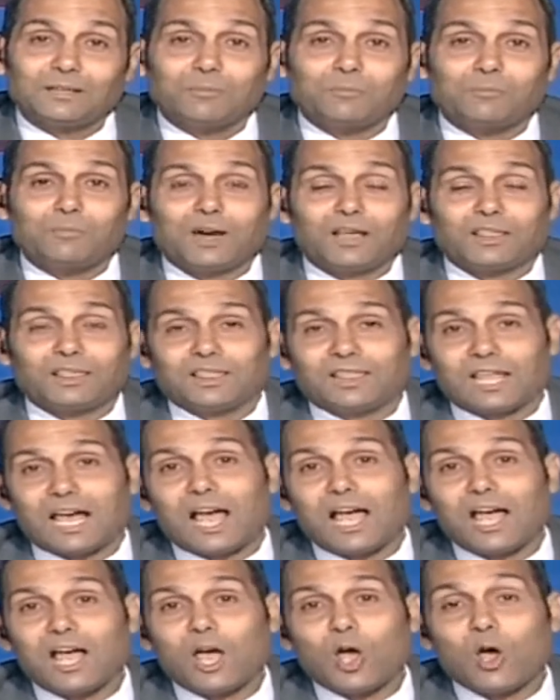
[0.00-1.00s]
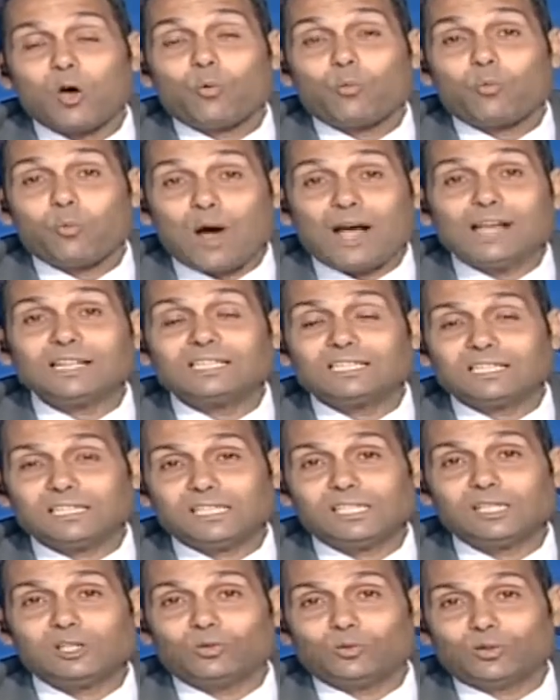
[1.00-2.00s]
But the 1
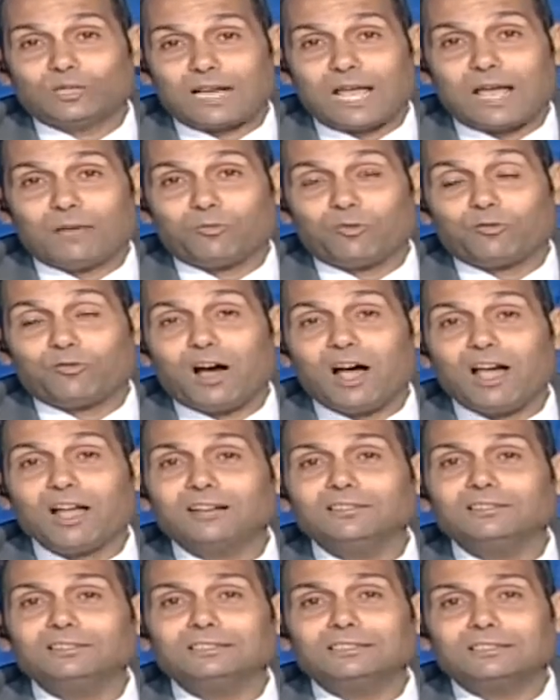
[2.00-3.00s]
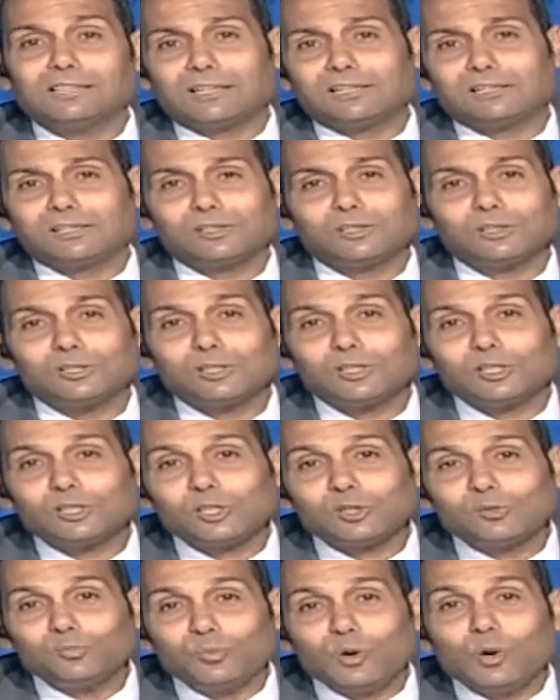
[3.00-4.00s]
kilogram of iron takes
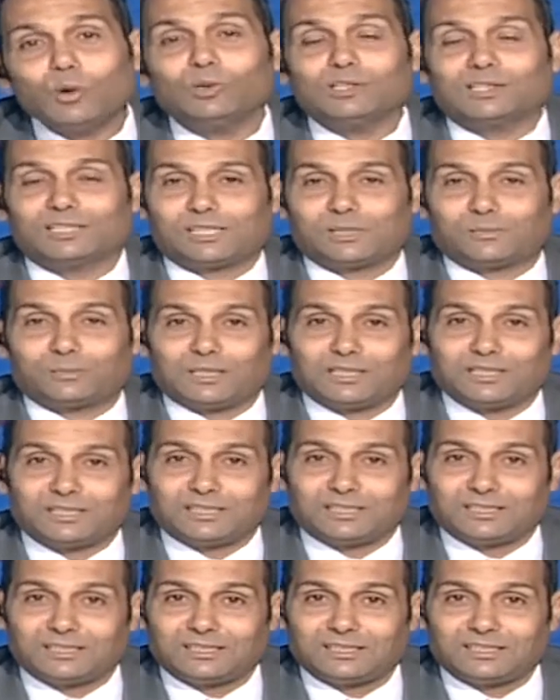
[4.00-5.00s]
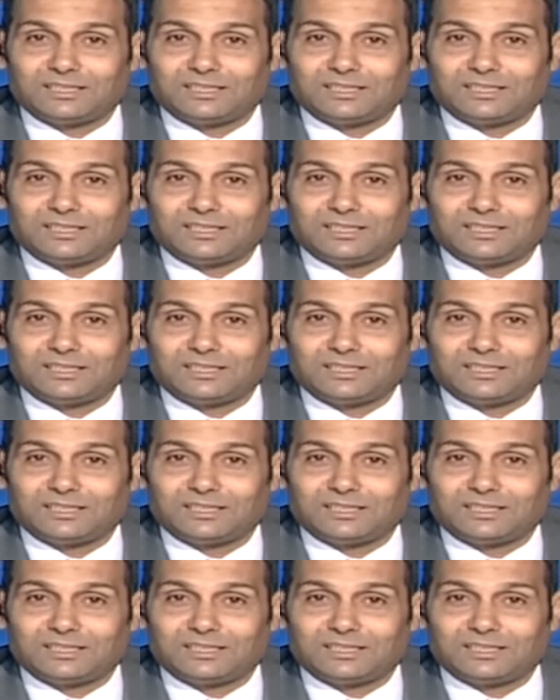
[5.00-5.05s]
smaller space.